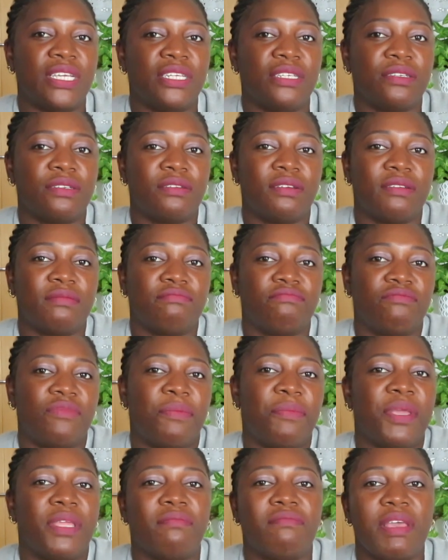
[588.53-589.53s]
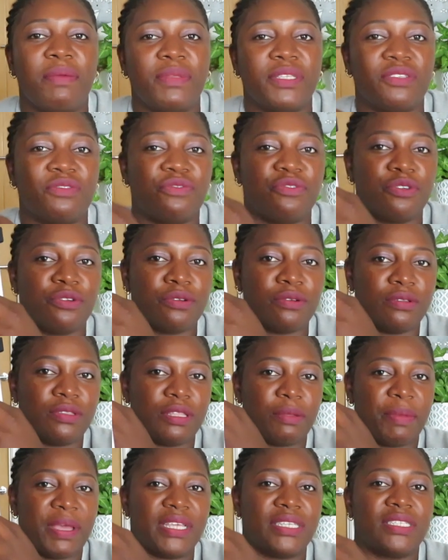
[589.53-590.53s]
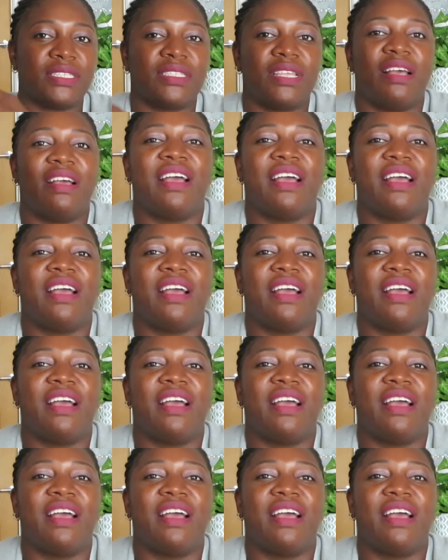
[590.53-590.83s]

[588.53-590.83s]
it. I mean, maybe it's for the best.